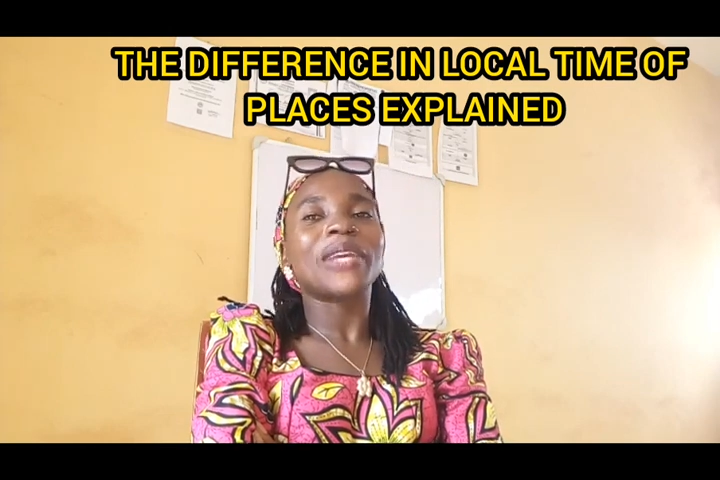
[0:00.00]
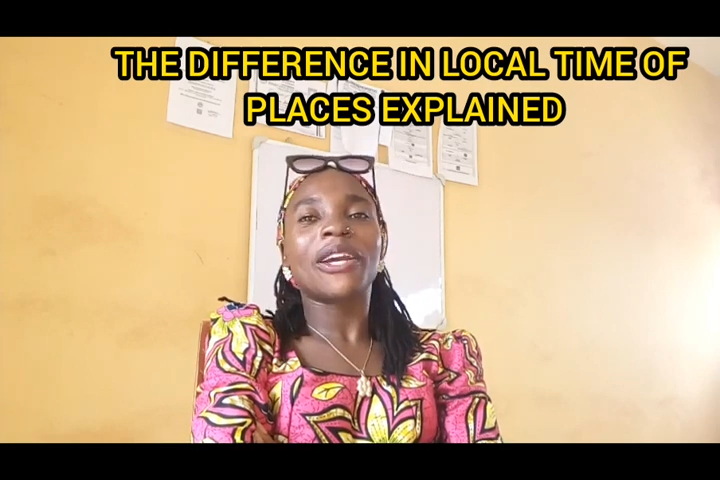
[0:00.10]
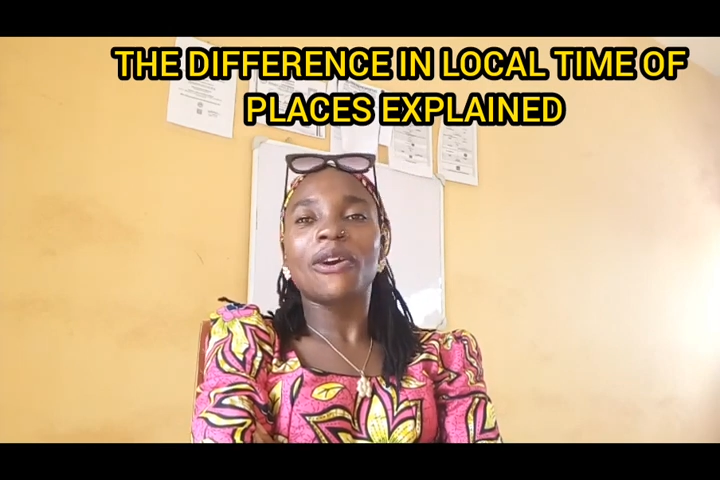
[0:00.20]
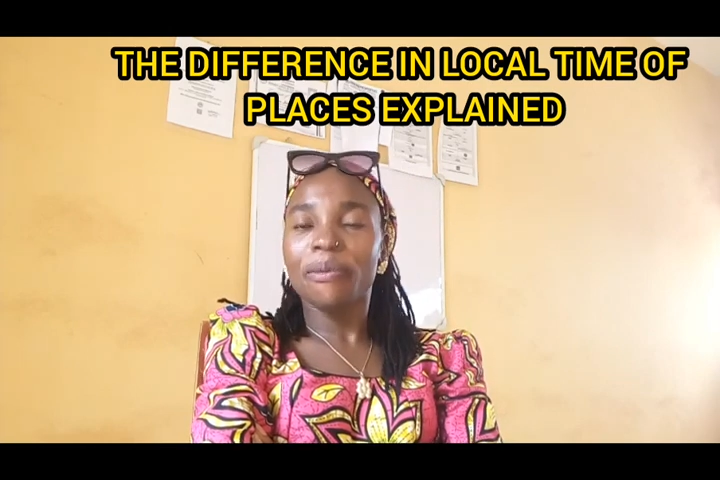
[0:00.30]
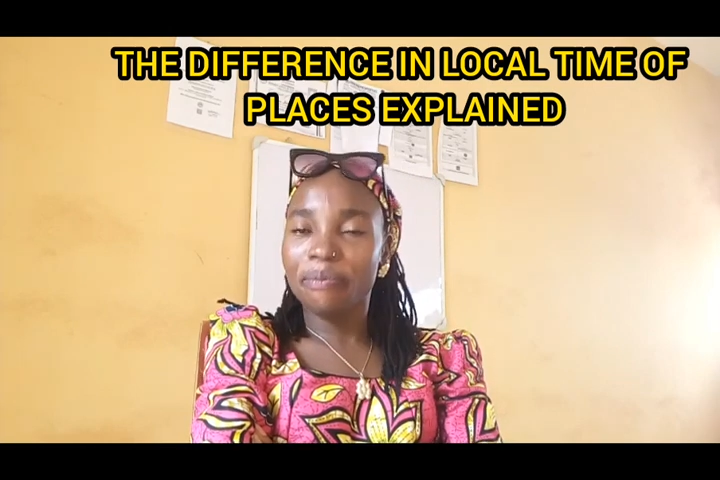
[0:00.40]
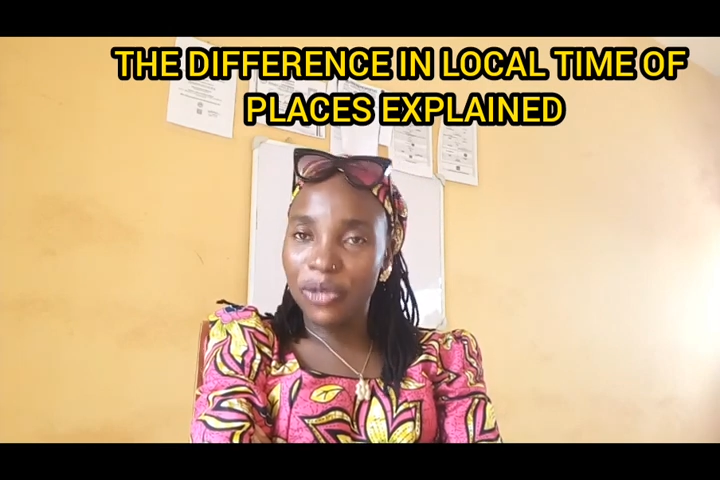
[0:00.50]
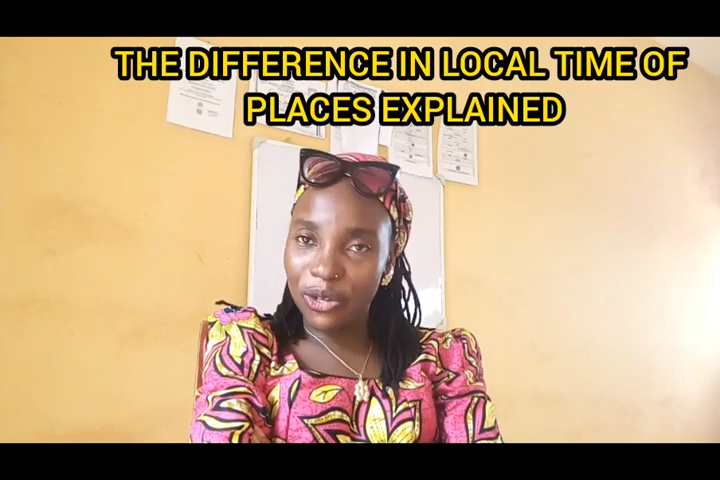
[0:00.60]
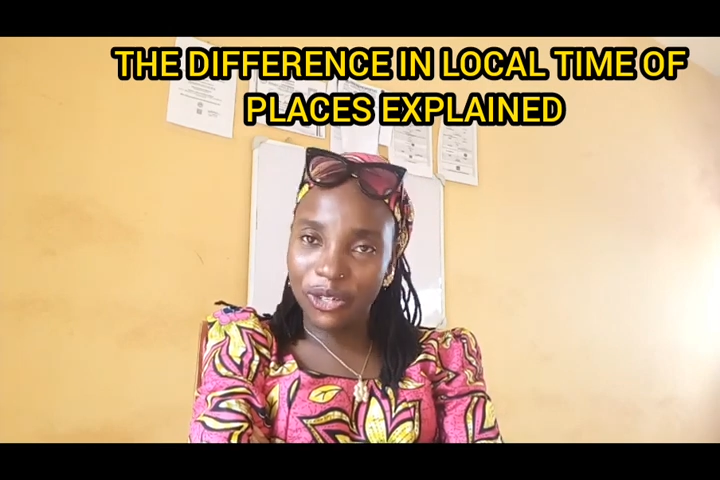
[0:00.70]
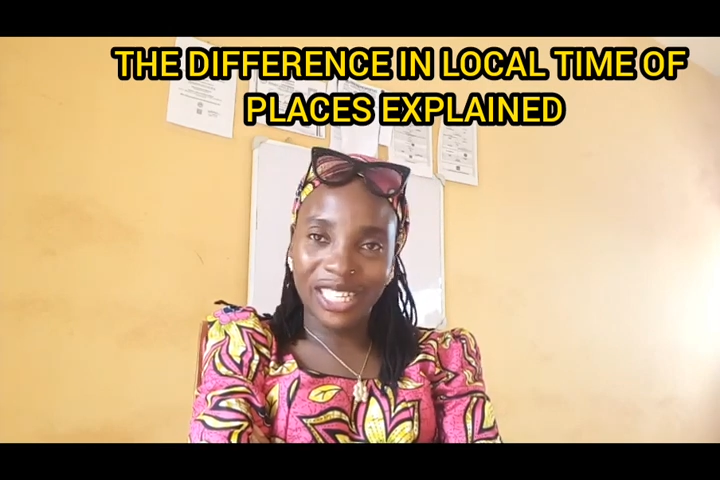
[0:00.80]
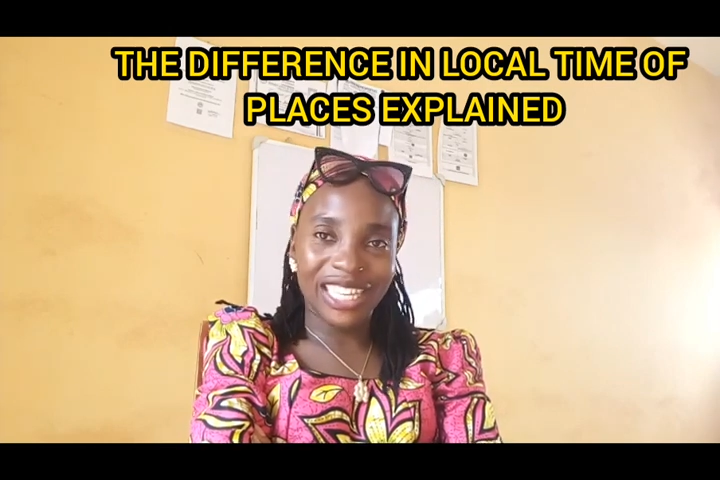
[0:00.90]
been
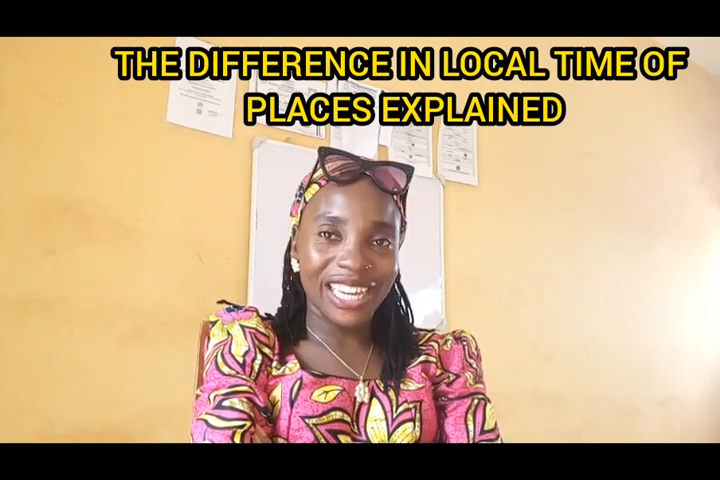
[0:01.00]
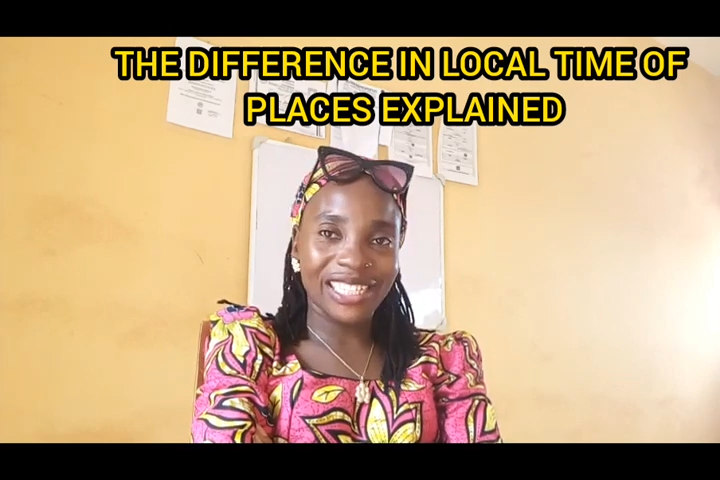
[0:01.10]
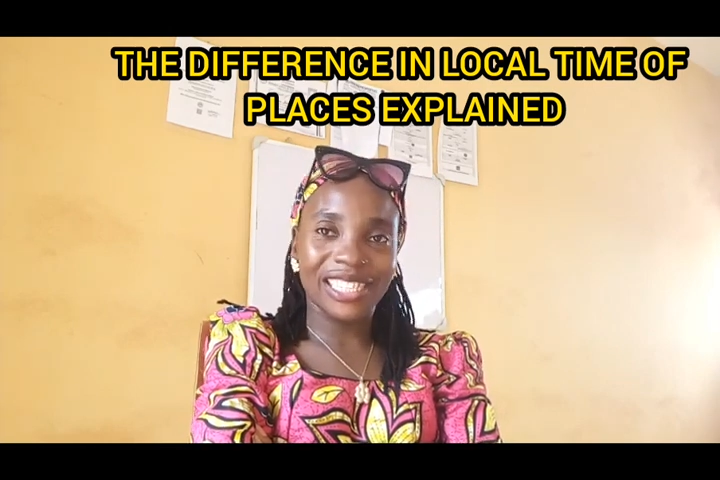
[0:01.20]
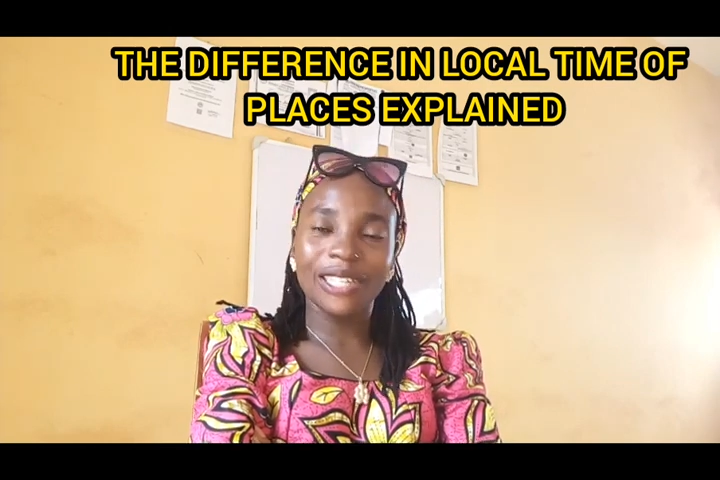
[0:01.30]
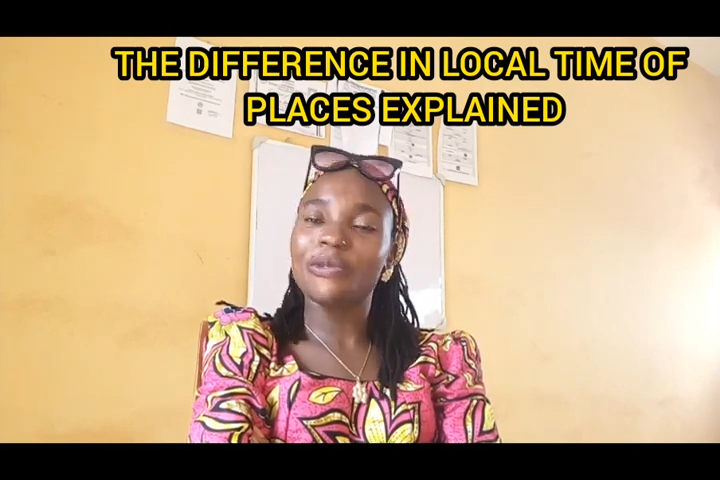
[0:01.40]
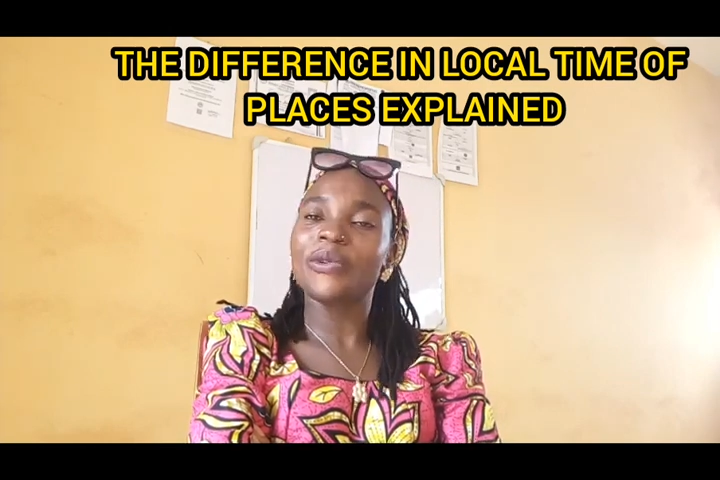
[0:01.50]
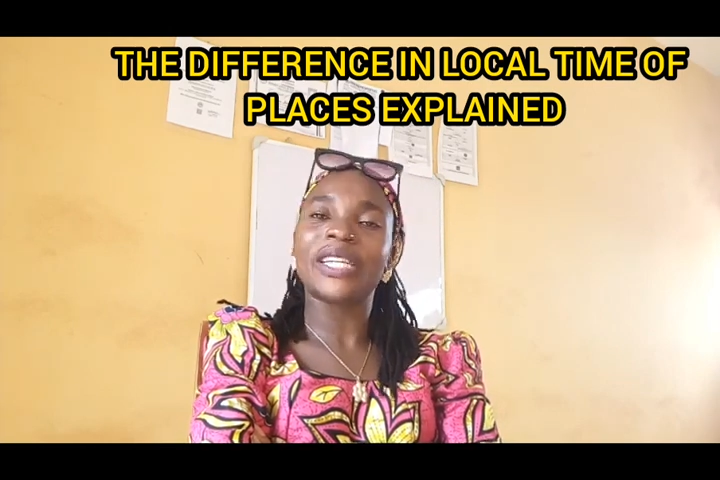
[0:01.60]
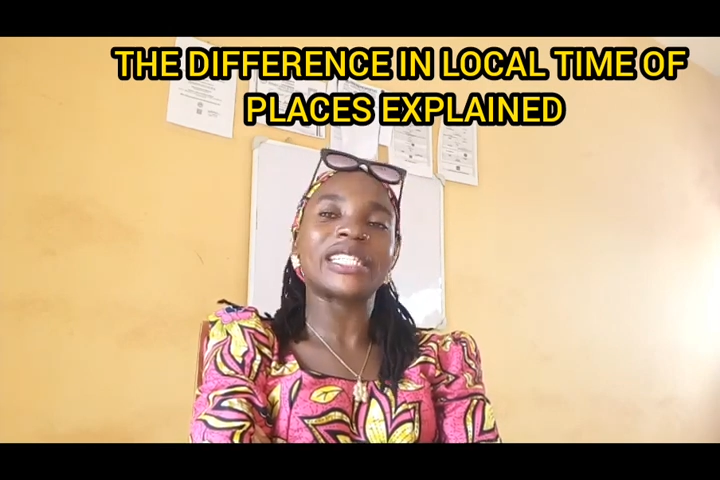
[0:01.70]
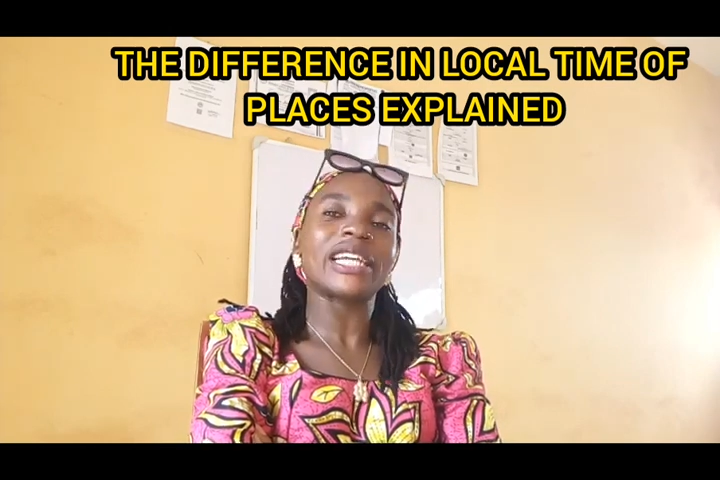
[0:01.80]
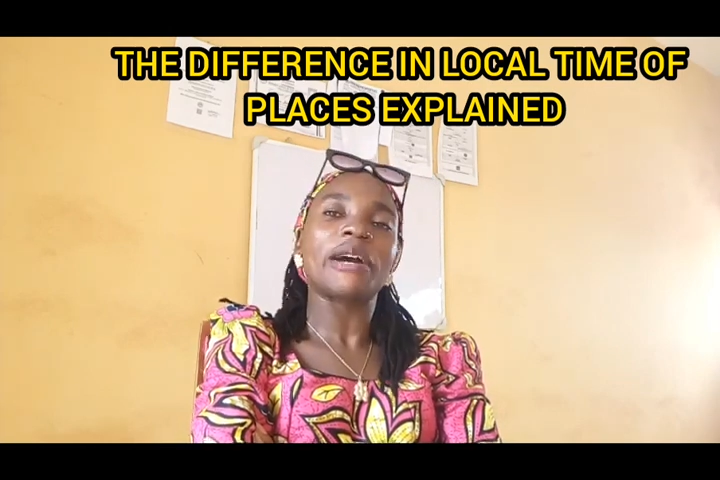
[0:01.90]
communicating
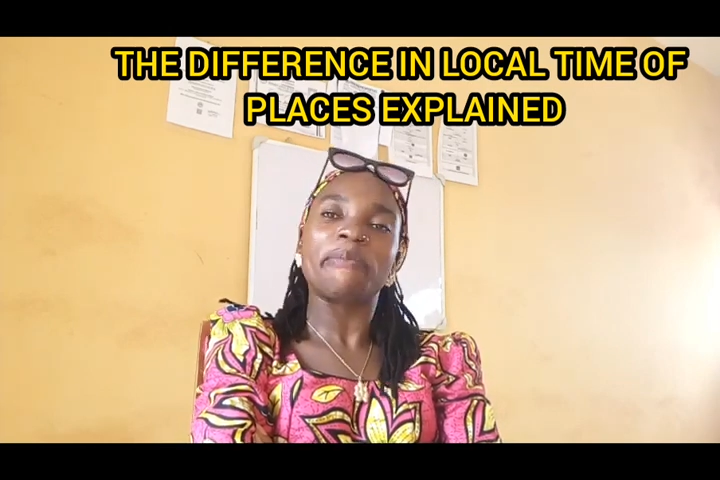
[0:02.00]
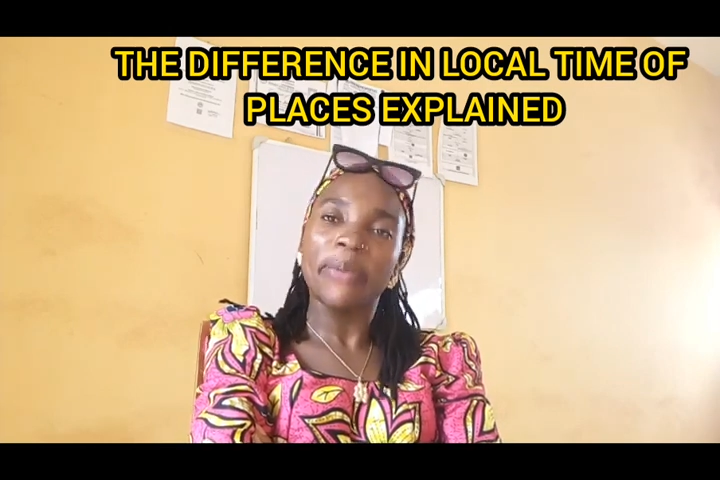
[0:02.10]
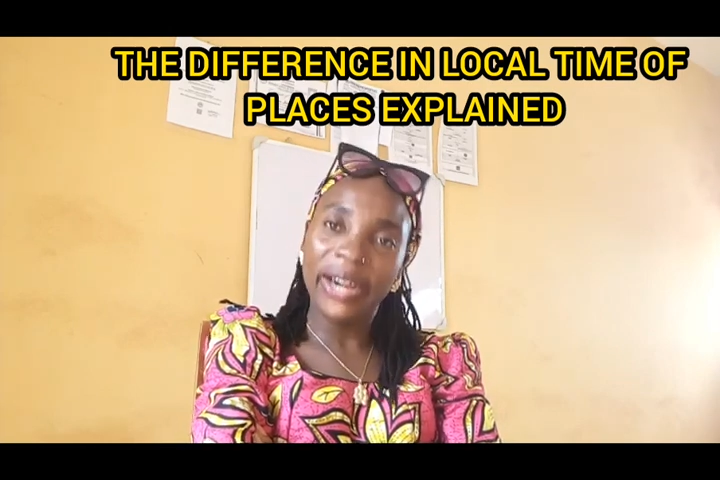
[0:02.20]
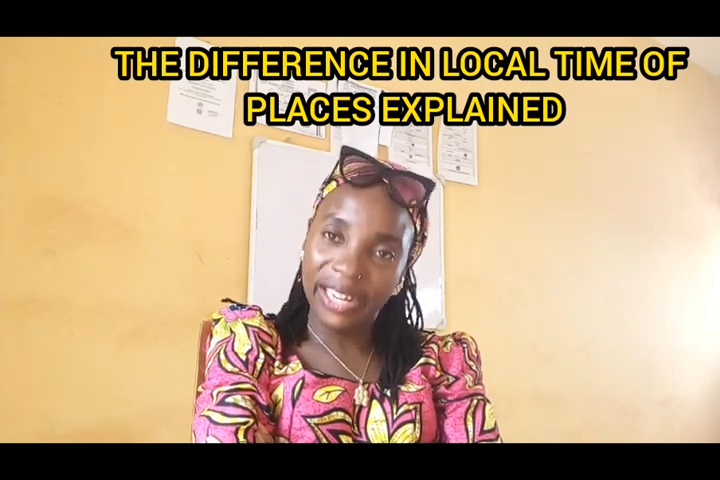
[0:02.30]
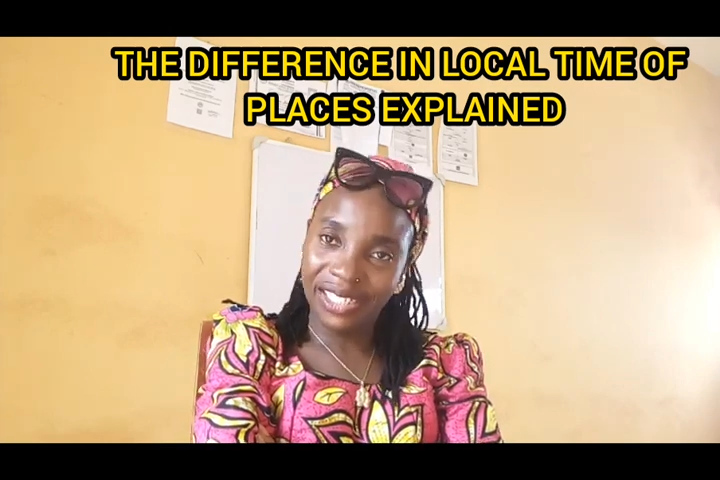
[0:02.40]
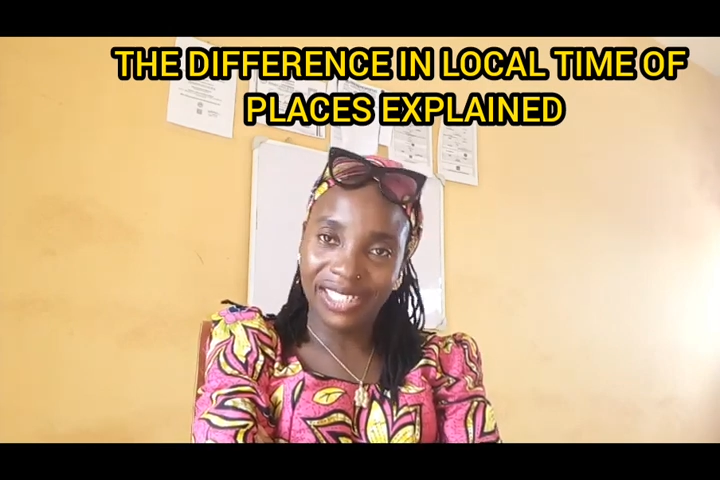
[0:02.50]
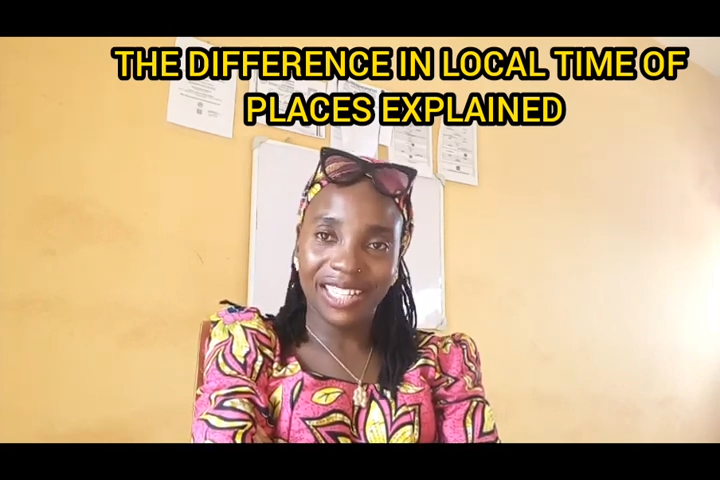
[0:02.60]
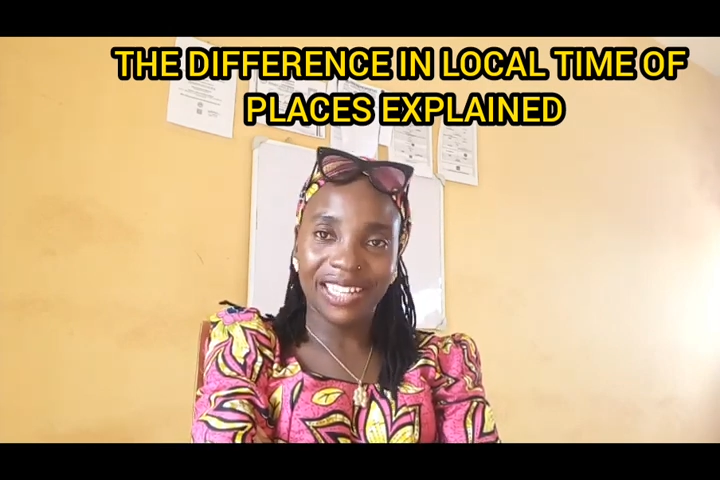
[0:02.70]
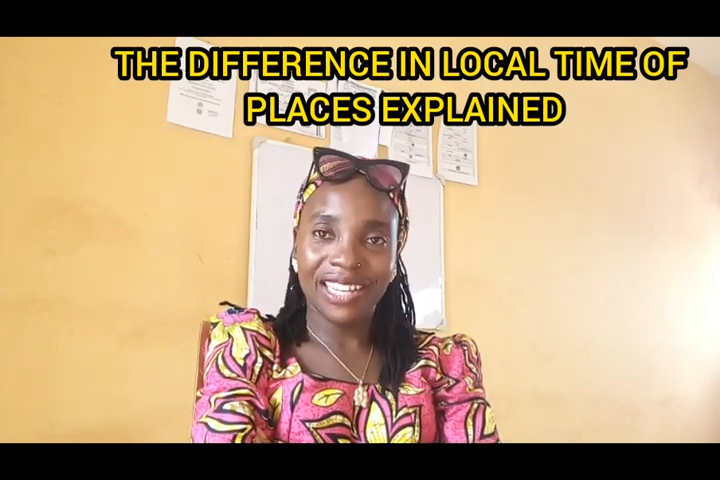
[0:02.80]
with a person